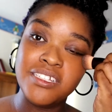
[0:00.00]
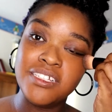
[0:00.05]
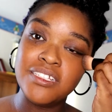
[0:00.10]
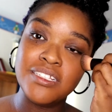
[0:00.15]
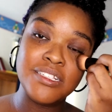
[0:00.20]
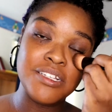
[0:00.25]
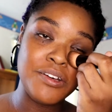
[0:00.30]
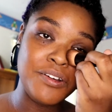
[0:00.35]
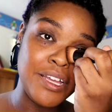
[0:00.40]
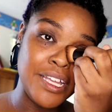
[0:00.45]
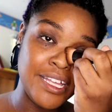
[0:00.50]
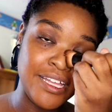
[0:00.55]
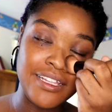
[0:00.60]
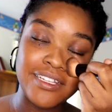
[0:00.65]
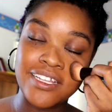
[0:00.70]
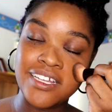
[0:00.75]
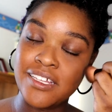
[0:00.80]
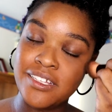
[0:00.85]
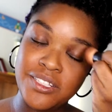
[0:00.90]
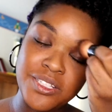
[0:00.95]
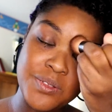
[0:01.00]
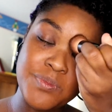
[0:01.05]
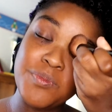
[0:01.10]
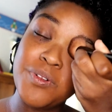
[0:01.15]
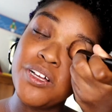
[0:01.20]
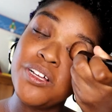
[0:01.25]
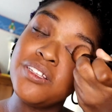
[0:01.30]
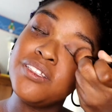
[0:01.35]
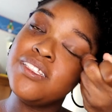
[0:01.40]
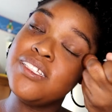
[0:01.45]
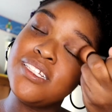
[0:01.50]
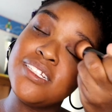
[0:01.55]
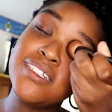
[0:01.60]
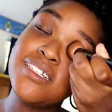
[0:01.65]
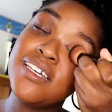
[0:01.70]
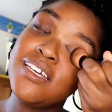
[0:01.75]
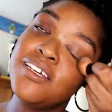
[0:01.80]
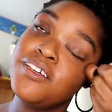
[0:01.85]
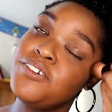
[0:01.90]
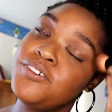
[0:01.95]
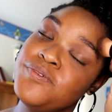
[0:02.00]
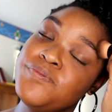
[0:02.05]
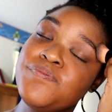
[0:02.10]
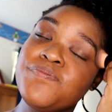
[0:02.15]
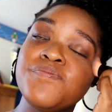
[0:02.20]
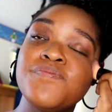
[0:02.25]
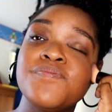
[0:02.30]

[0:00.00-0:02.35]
so I got like a small discount